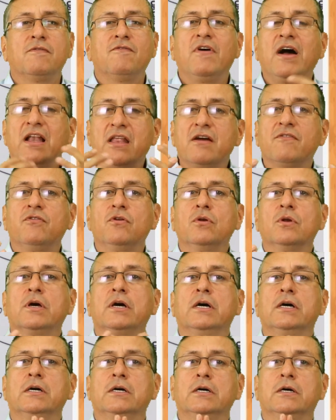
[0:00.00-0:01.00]
valuable
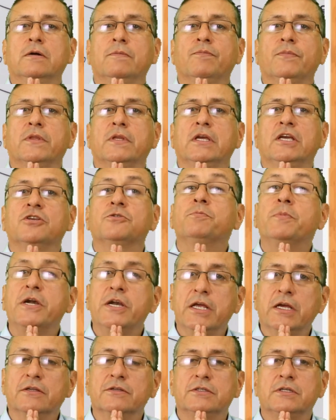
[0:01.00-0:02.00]
uh,
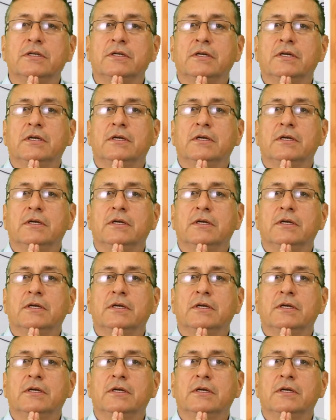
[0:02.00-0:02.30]
experience.